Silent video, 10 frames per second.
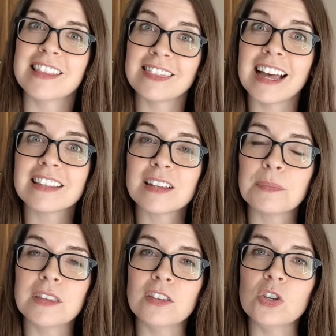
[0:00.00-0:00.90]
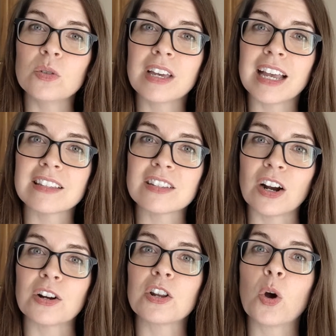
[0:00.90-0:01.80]
that that's something that you can get
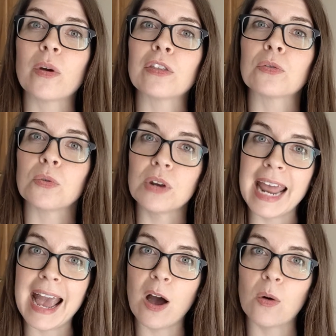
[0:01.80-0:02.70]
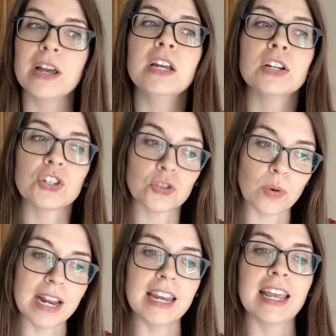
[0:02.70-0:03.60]
started going through now,
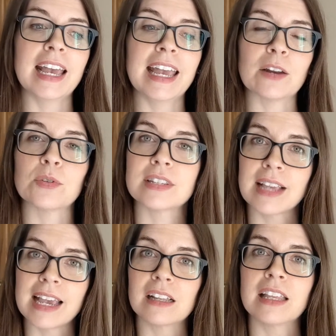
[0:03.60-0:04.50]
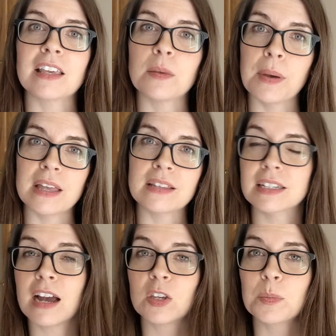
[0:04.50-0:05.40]
shredding and recycling the
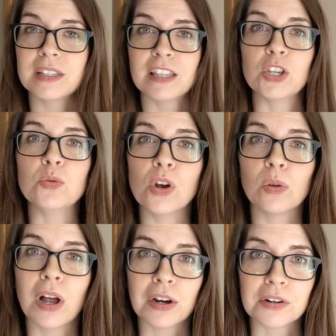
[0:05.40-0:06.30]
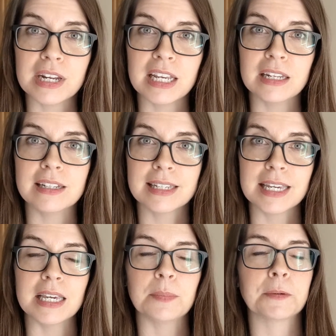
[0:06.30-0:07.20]
documents that you no longer need to
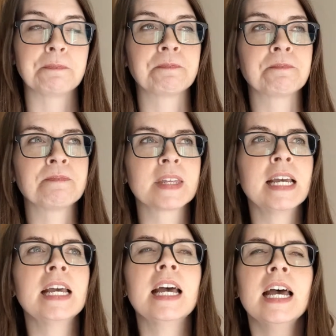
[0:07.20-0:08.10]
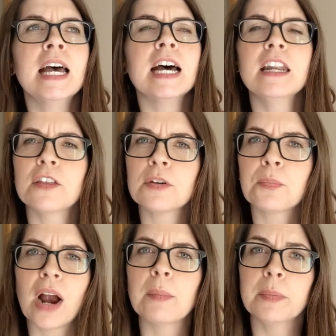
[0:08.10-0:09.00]
keep. Another
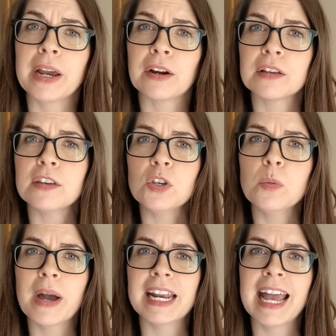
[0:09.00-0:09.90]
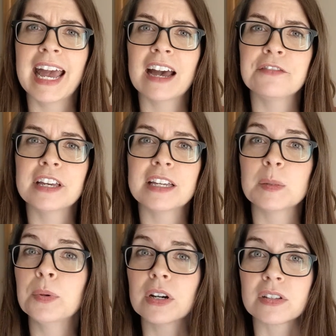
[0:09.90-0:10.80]
problem area that you might have
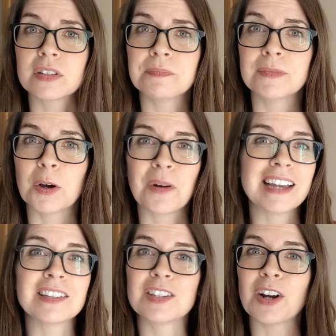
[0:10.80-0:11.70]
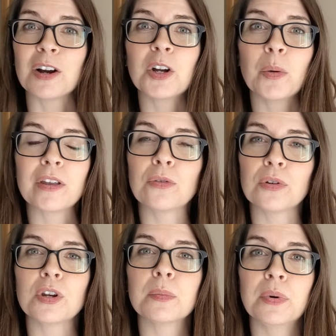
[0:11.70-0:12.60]
is books. Okay, start going
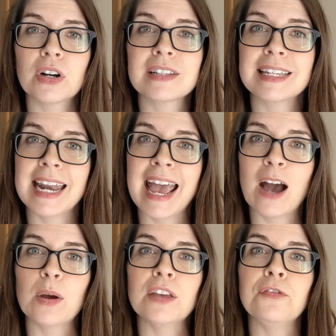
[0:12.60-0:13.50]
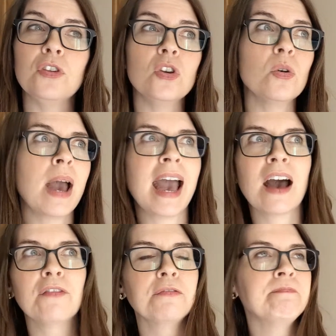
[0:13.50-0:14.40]
through your books now. If you
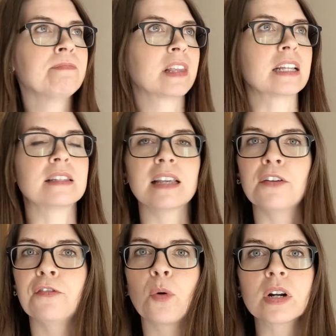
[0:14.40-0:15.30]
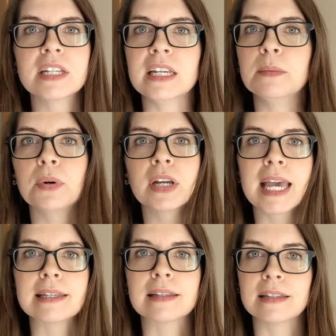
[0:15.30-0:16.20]
have, let's say, 14
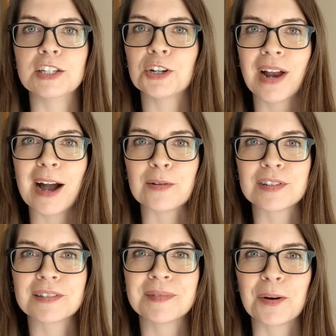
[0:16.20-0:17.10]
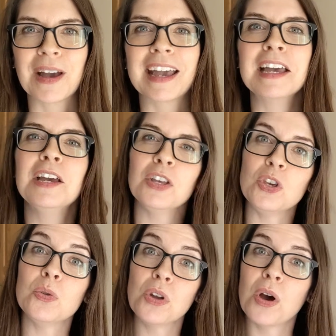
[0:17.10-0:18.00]
bookcases in your house, okay,
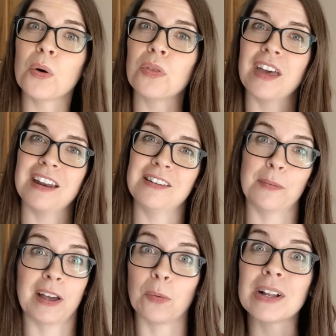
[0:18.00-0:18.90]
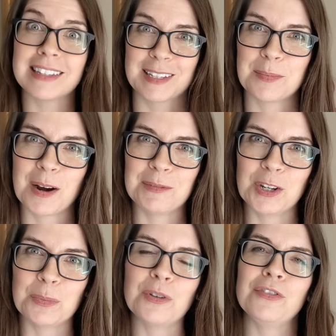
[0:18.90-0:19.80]
you know that no matter what size
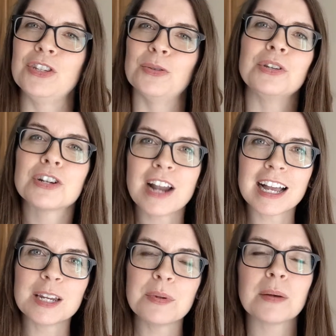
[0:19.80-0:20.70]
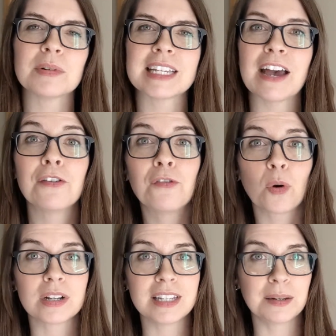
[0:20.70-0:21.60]
apartment you're moving to, you're not going to be able to have
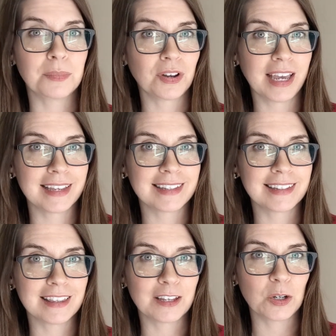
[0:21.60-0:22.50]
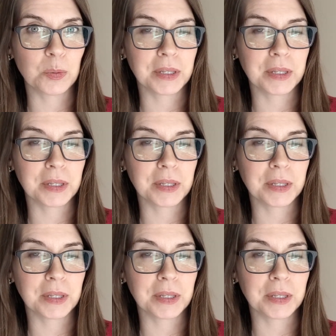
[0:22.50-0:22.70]
14 bookcases at the new